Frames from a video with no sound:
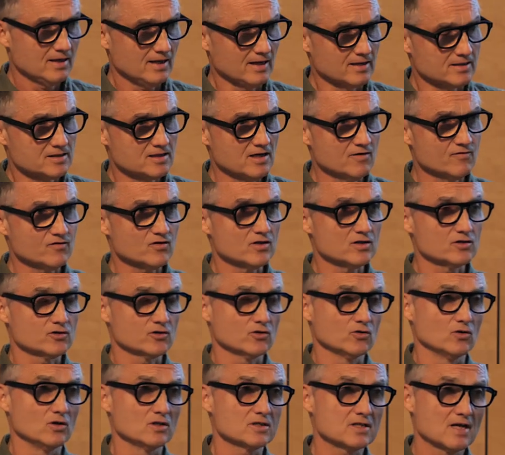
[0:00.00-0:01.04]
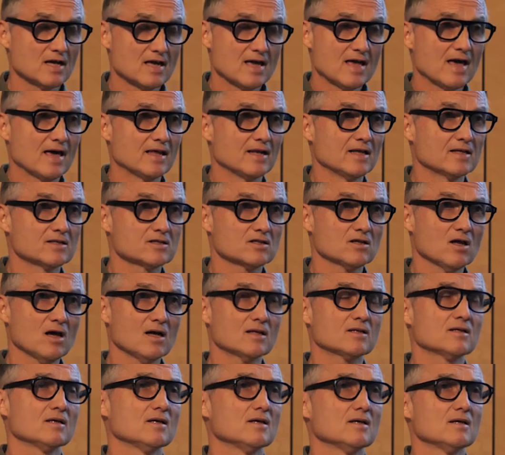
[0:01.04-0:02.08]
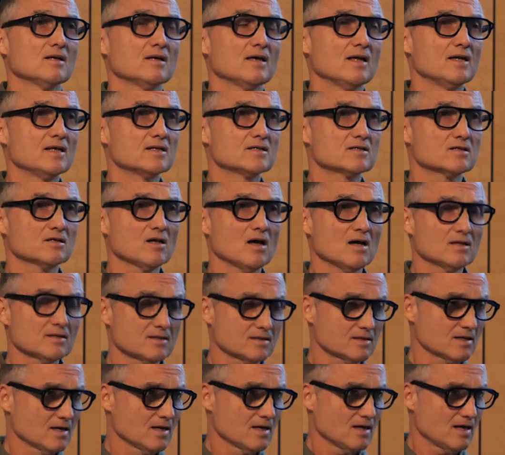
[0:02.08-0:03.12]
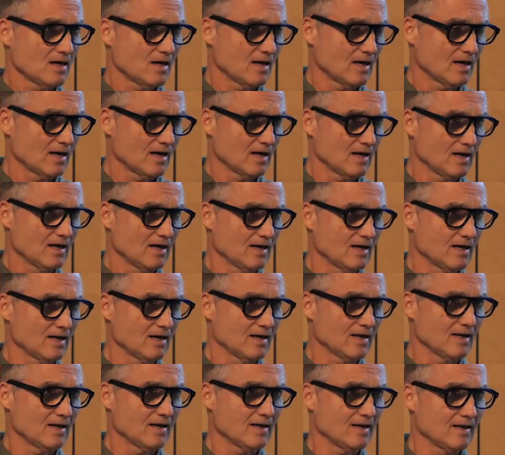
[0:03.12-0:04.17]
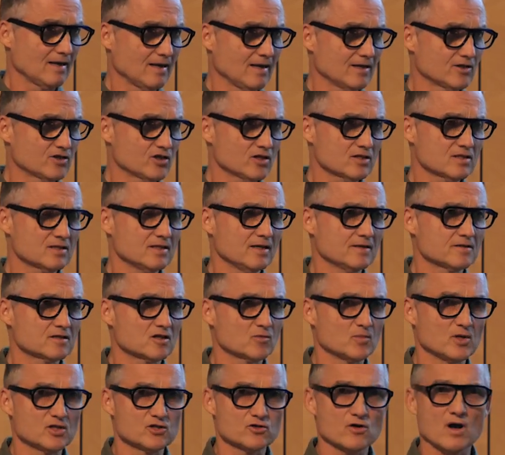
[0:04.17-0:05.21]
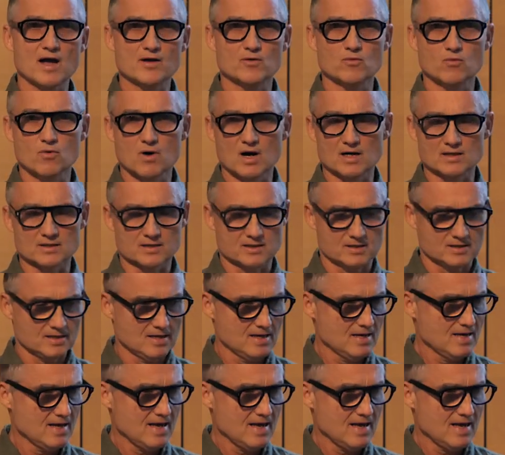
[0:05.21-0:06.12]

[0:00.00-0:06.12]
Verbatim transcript: It's different tools, and it's not, and it's not, uh, it just needs to be tried once.